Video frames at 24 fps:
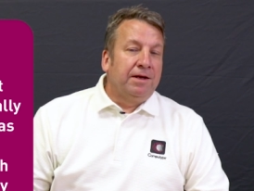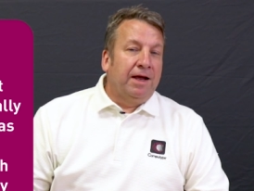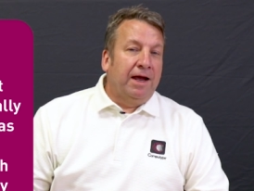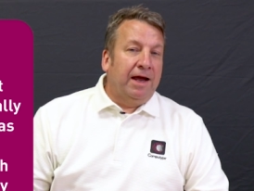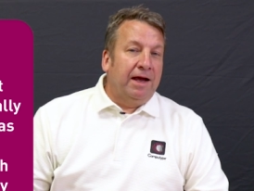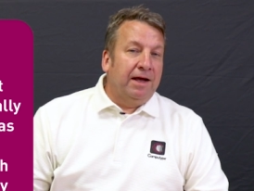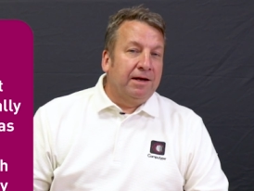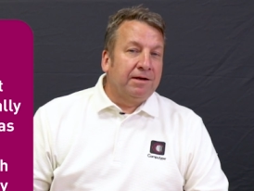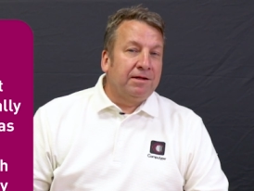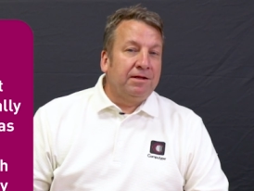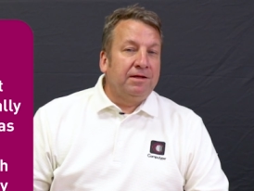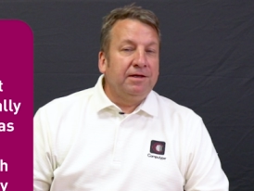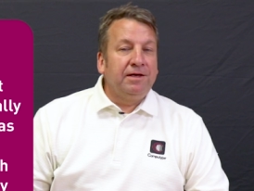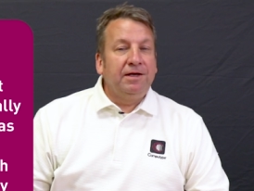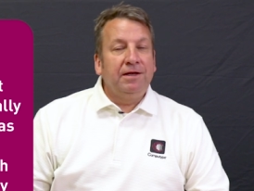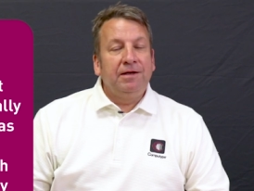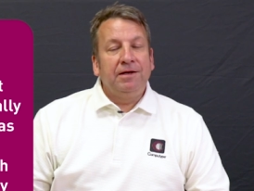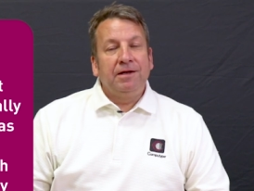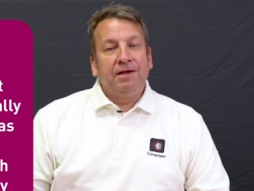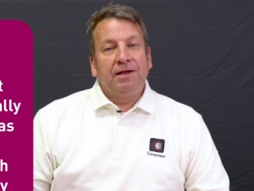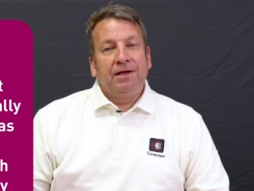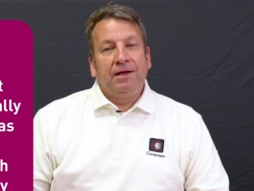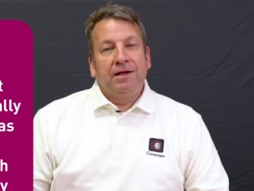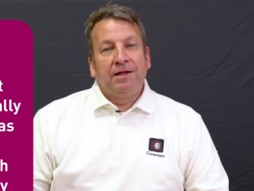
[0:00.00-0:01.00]

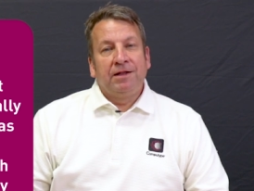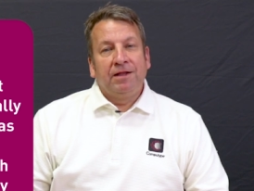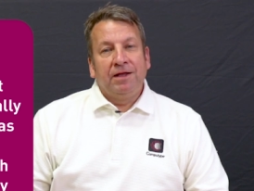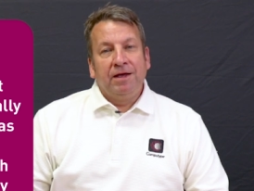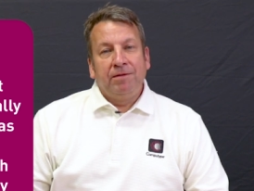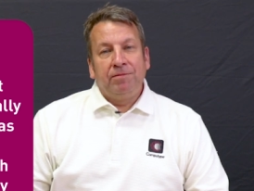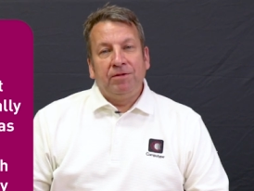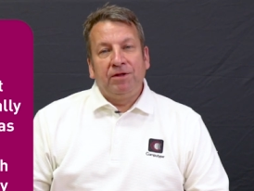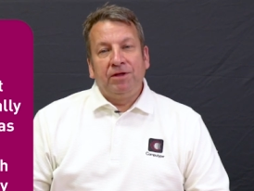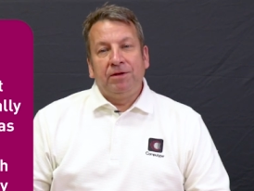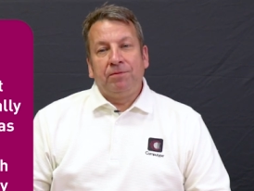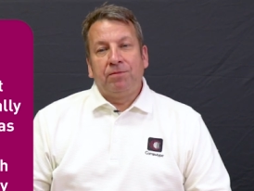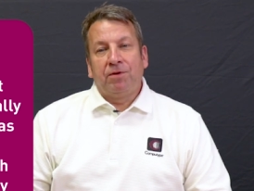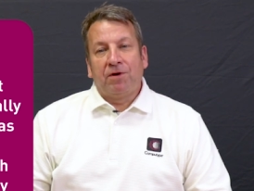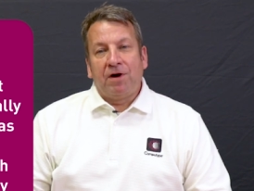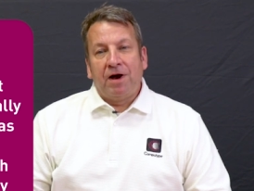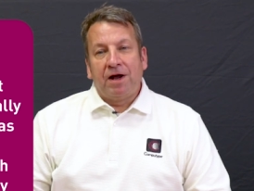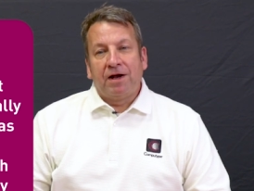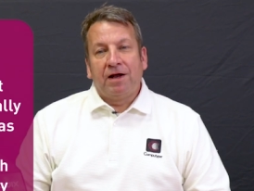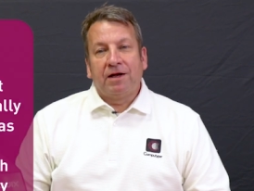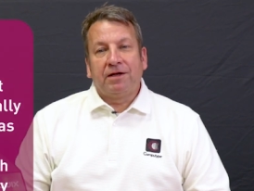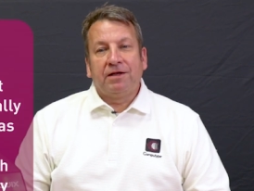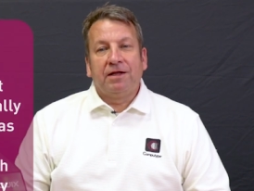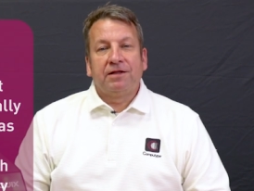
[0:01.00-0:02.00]
handling and labeling
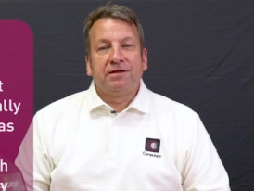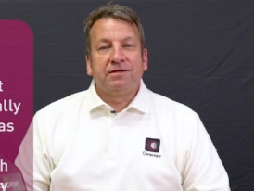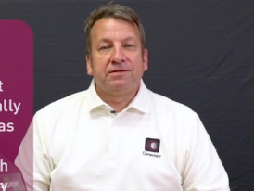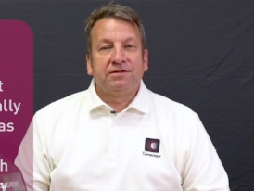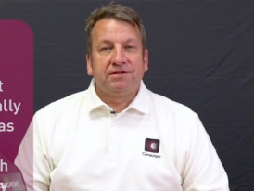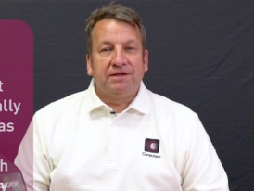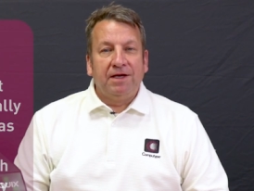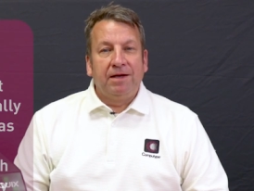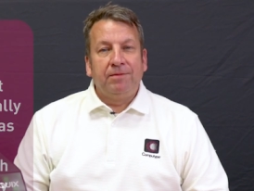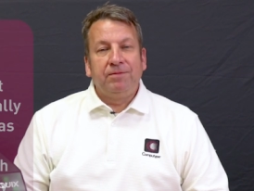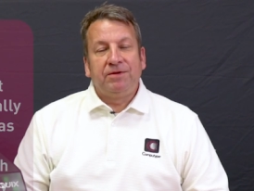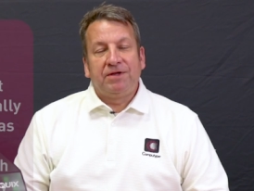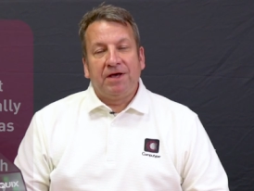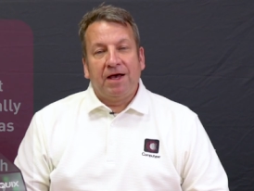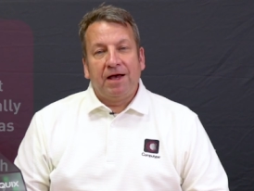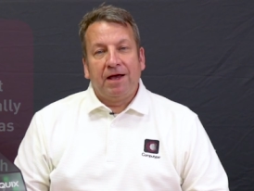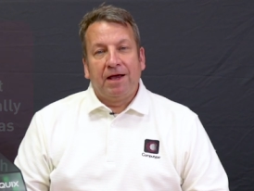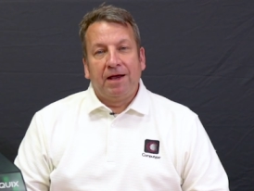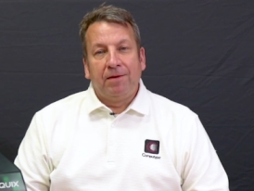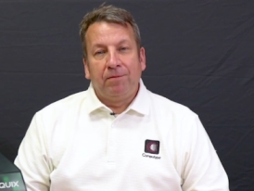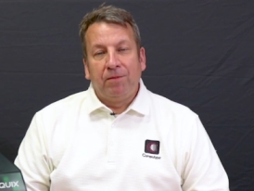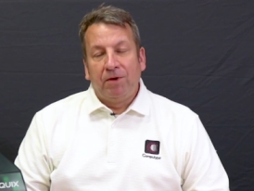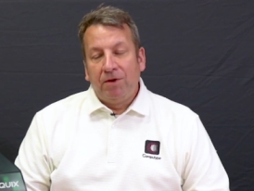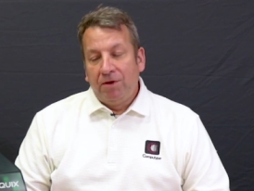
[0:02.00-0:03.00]
product at the same
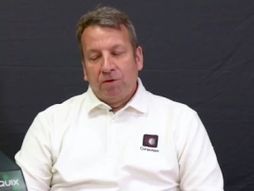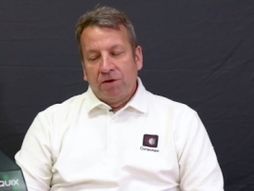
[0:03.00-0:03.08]
time.